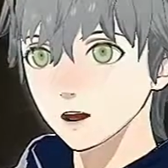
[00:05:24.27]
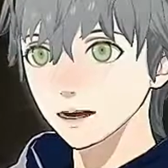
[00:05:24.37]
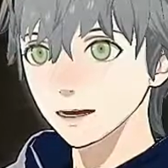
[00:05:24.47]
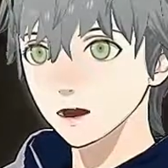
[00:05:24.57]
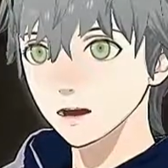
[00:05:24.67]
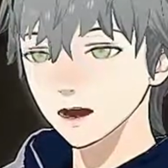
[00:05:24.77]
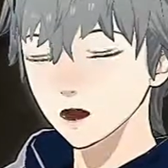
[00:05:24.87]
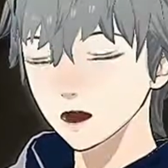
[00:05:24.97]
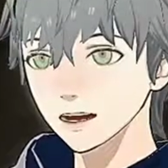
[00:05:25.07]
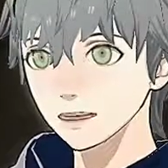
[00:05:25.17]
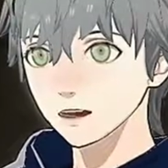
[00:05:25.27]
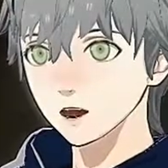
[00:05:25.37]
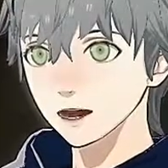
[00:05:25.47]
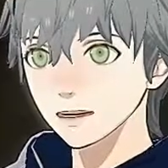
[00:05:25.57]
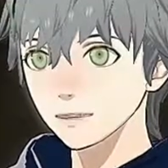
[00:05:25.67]
with the thief I caught in
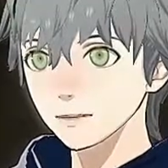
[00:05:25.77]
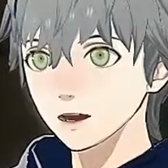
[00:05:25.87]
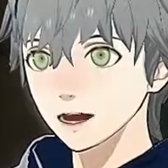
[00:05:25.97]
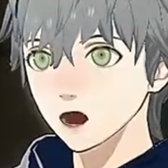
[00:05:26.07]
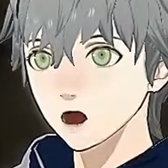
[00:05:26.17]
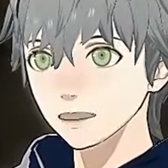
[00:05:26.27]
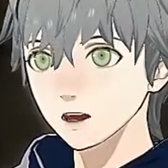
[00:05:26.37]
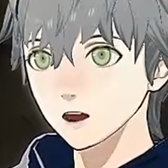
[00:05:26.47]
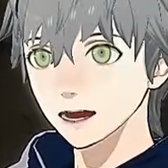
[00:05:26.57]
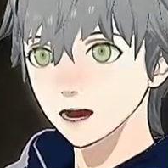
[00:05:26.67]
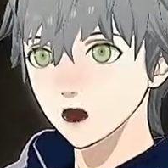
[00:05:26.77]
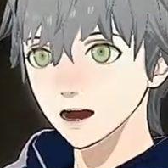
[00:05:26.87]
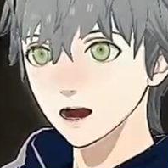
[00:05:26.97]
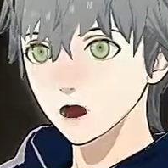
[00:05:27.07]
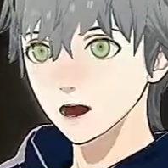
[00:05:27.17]
town, I was trying to do the
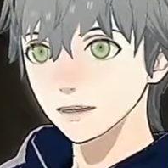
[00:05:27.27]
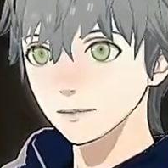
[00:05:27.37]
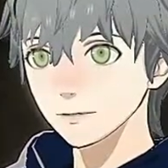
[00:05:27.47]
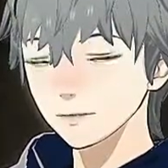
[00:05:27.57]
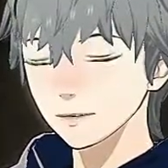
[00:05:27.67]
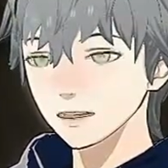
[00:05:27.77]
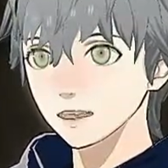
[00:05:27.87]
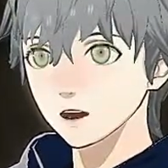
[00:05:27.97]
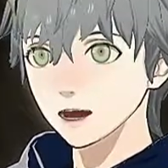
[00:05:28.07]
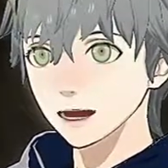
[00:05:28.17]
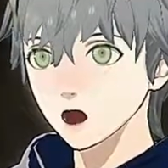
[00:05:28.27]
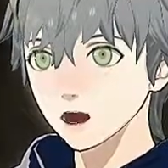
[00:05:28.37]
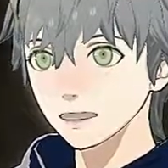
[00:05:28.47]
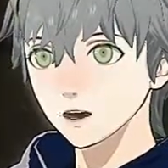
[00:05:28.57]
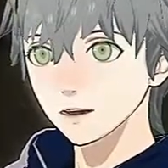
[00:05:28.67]
same thing, to be like
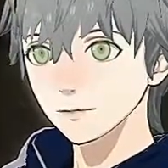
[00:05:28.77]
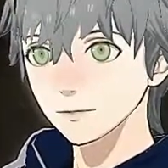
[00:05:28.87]
Lenato.